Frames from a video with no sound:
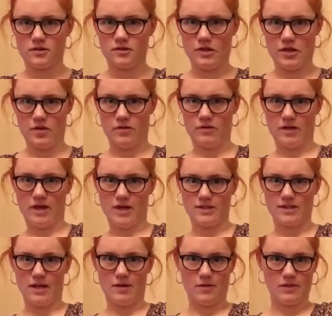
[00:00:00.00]
So that's
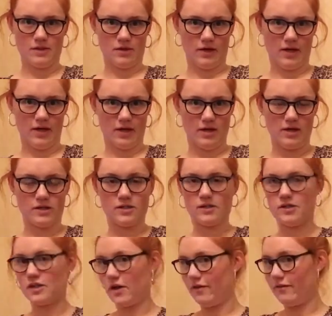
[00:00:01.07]
how it's looking
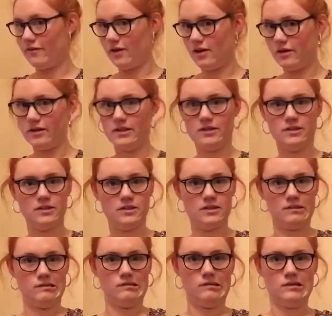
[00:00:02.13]
so far.
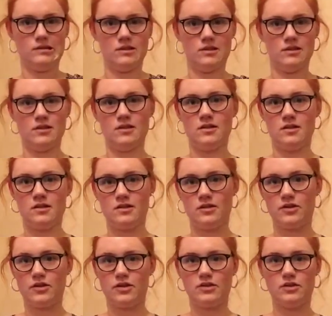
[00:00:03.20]

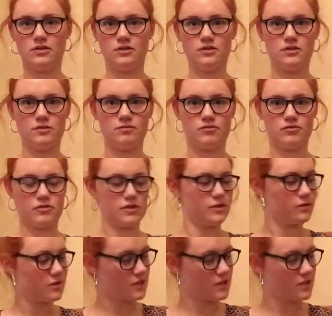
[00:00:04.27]
Good old bruise